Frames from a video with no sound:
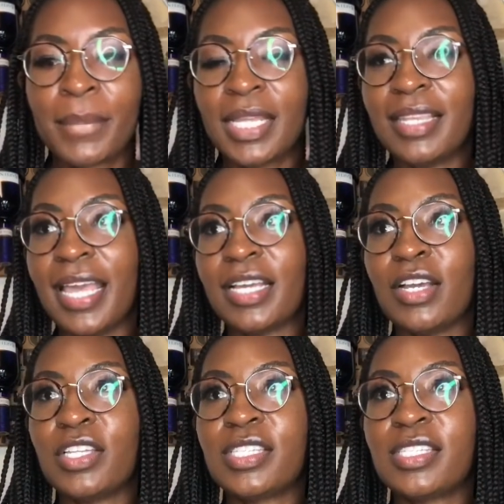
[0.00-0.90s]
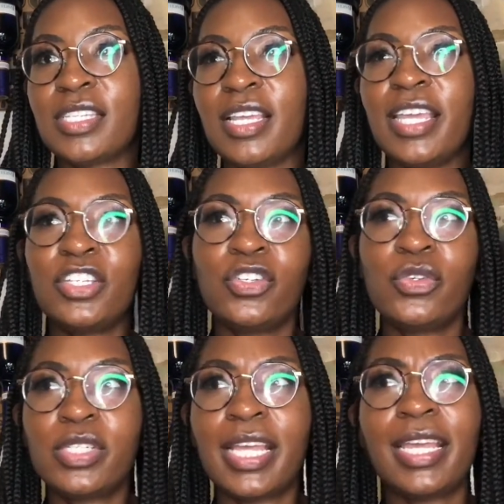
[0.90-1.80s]
Like it
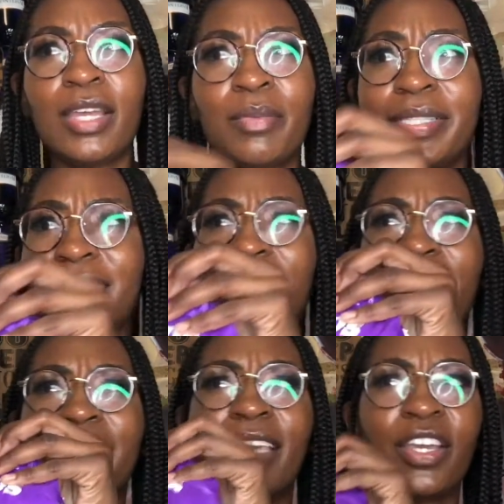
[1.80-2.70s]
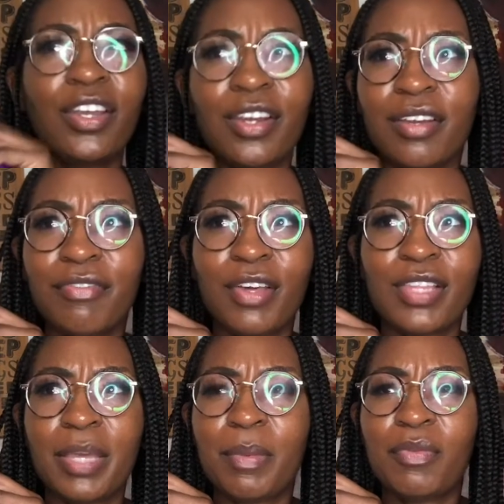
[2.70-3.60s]
was like a year, it felt
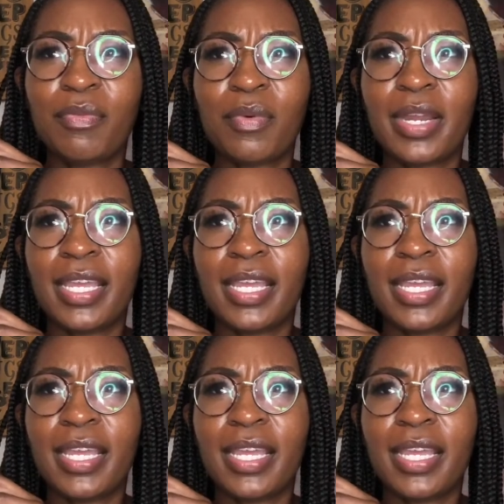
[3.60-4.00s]
like, before